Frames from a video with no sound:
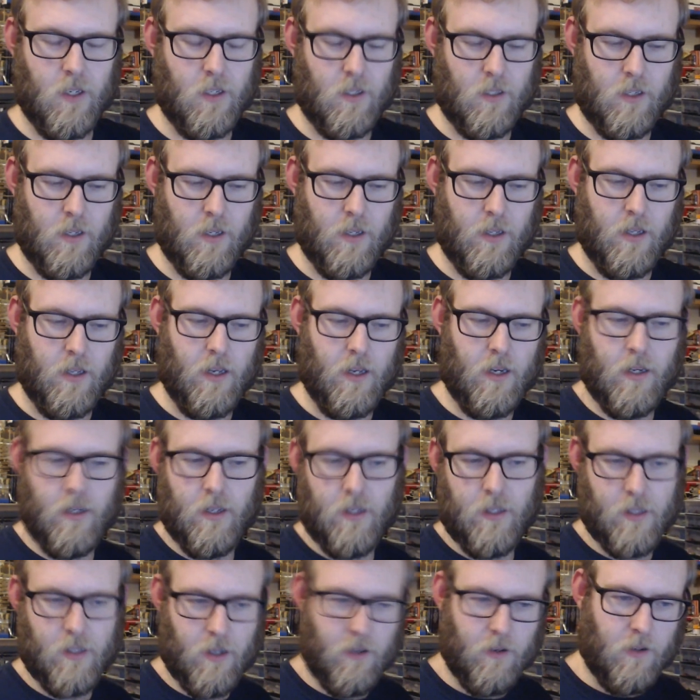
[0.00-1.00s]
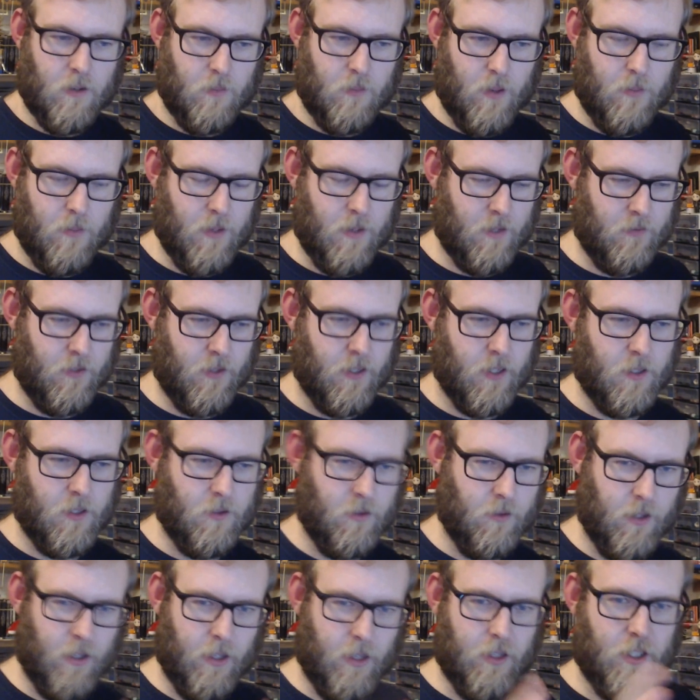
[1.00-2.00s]
and then it's going to be a bit of a
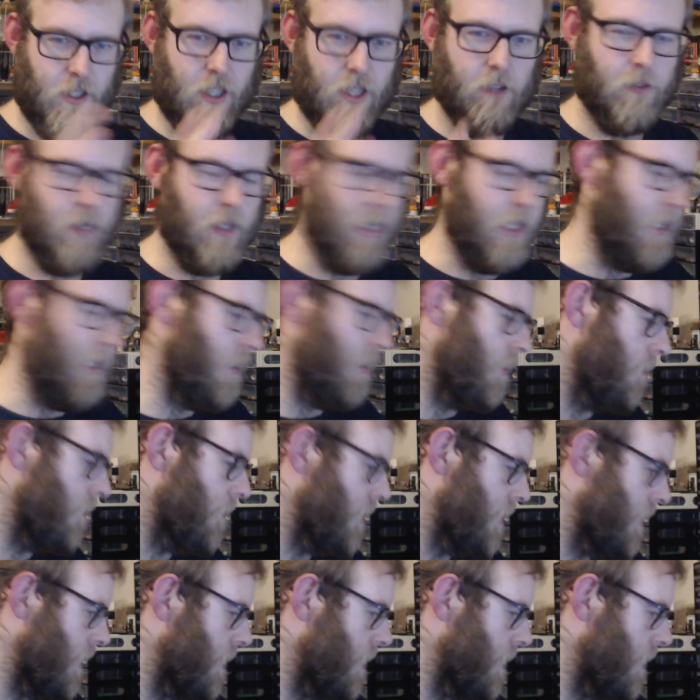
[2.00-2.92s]
sort of like generally newsy